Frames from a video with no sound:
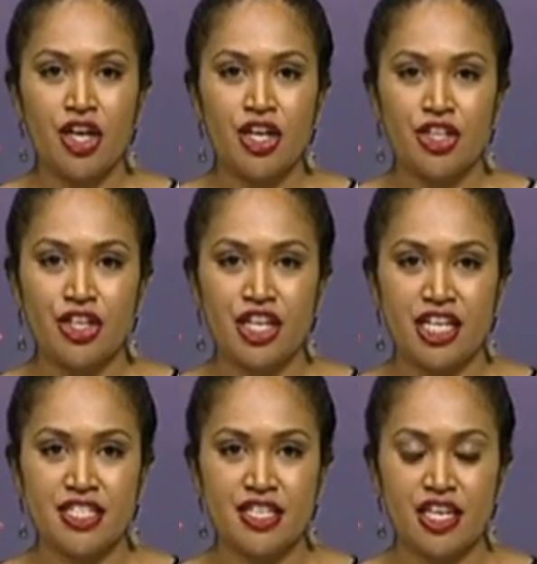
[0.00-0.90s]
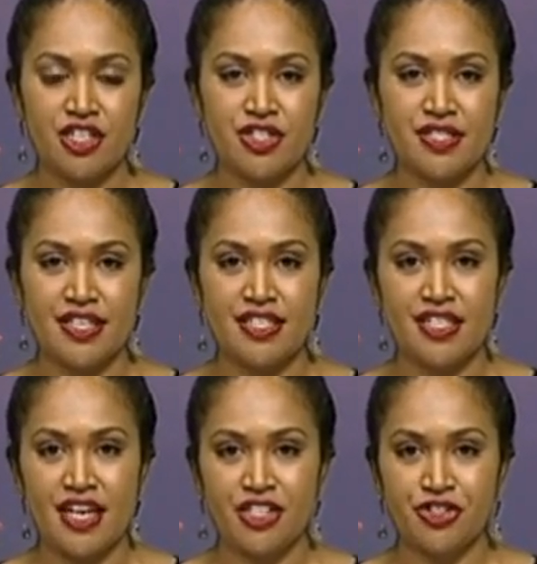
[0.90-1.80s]
The United Nations
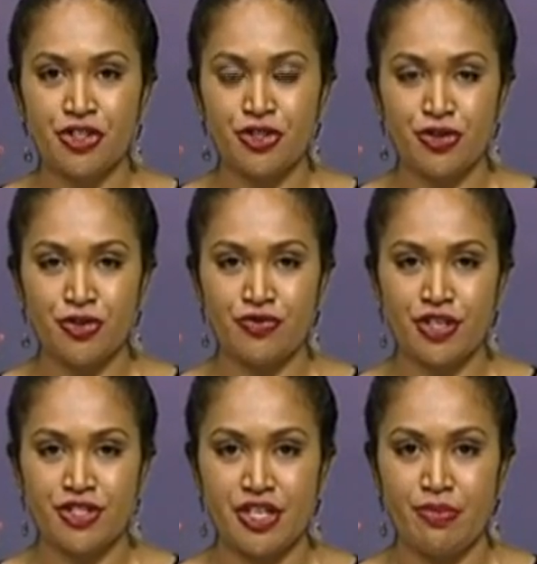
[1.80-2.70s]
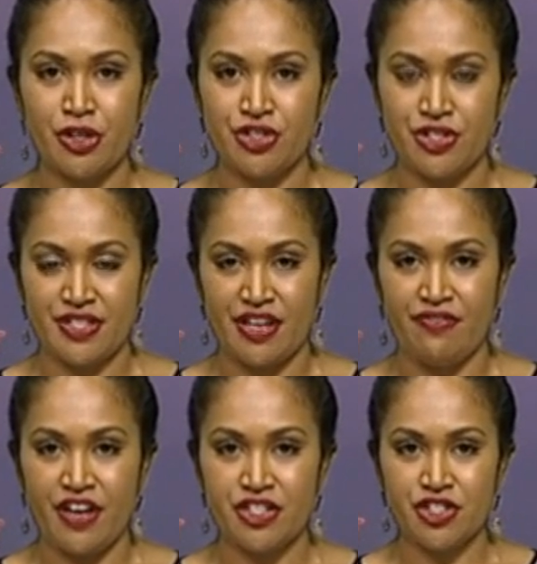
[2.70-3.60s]
International Children's Emergency
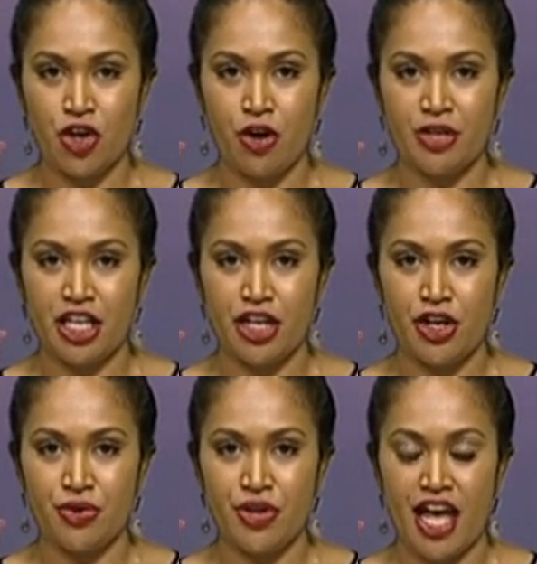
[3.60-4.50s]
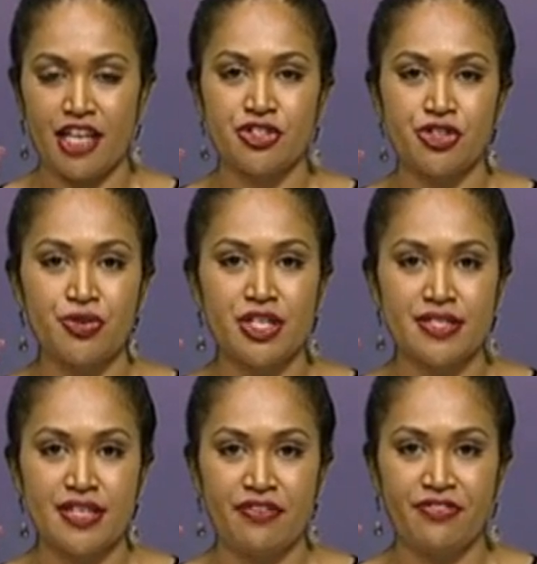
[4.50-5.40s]
Fund, commonly known as
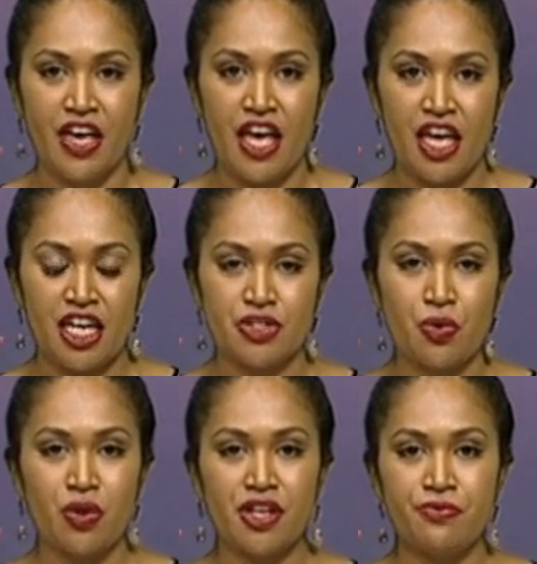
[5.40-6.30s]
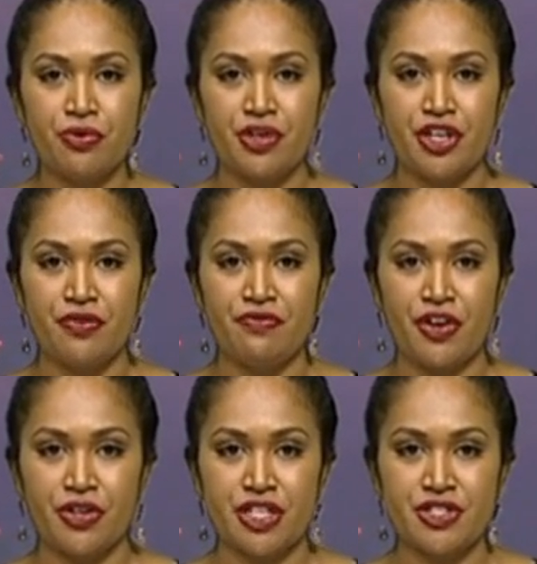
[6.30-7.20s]
UNICEF, is calling for renewed
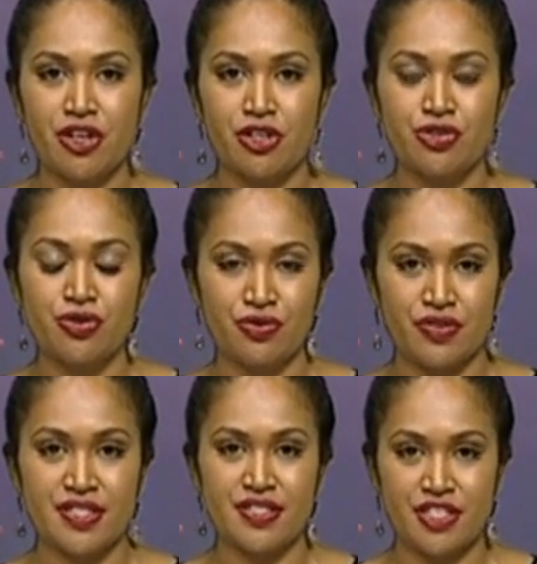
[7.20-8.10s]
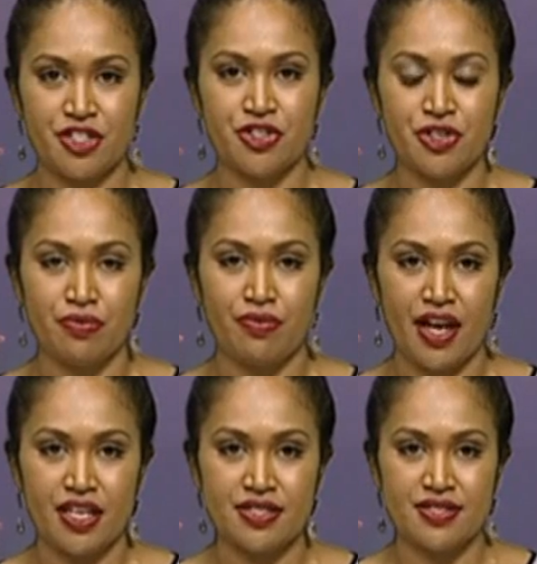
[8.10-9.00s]
focus on children's digital
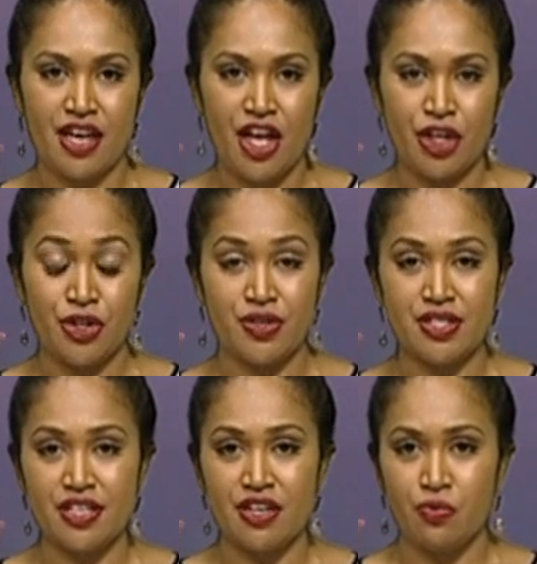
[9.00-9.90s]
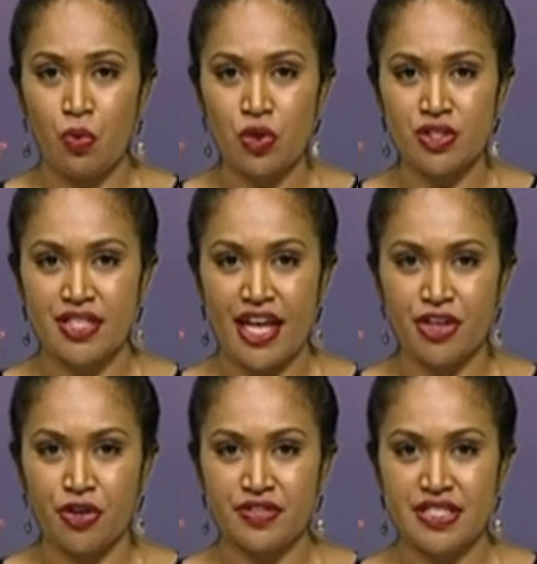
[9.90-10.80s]
rights. UNICEF warns that
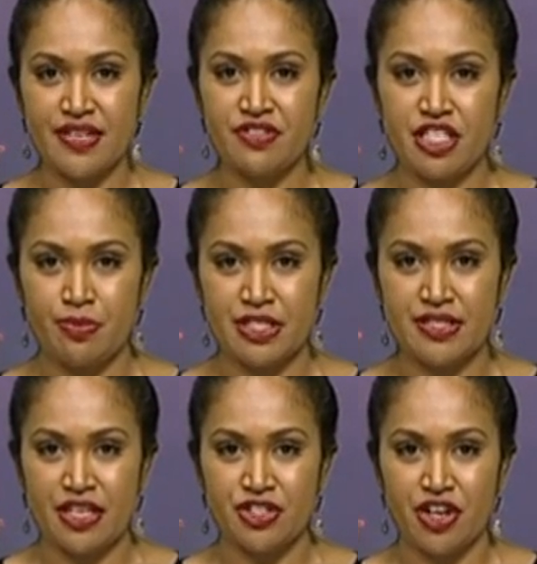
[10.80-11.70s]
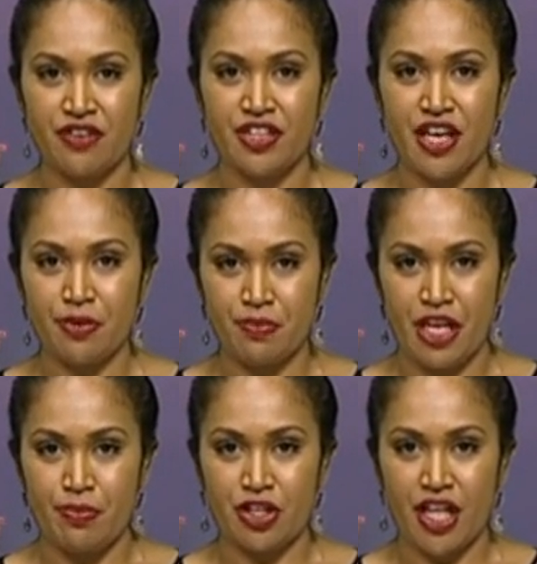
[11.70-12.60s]
over 70% of young
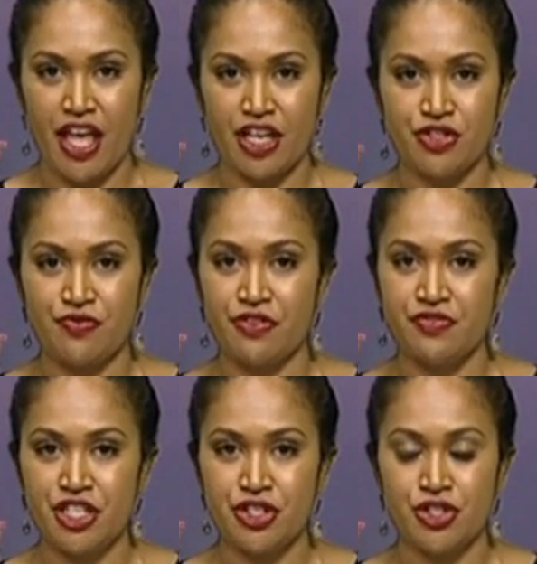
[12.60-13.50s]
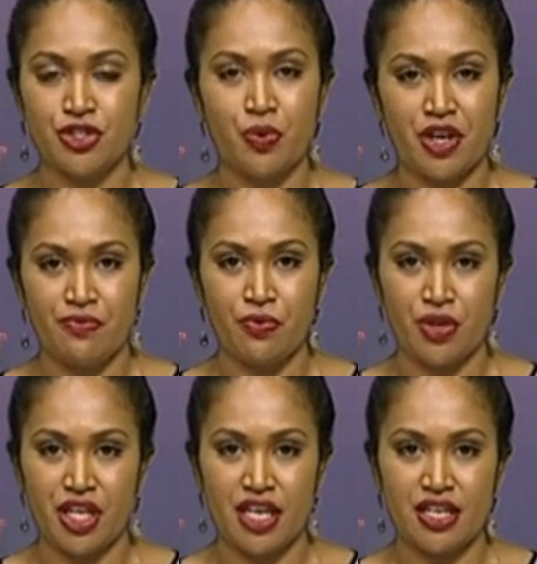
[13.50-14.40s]
people aged 15 to 24
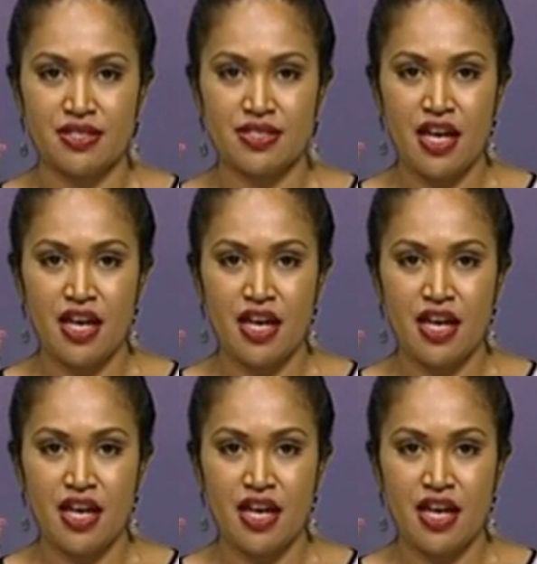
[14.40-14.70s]
years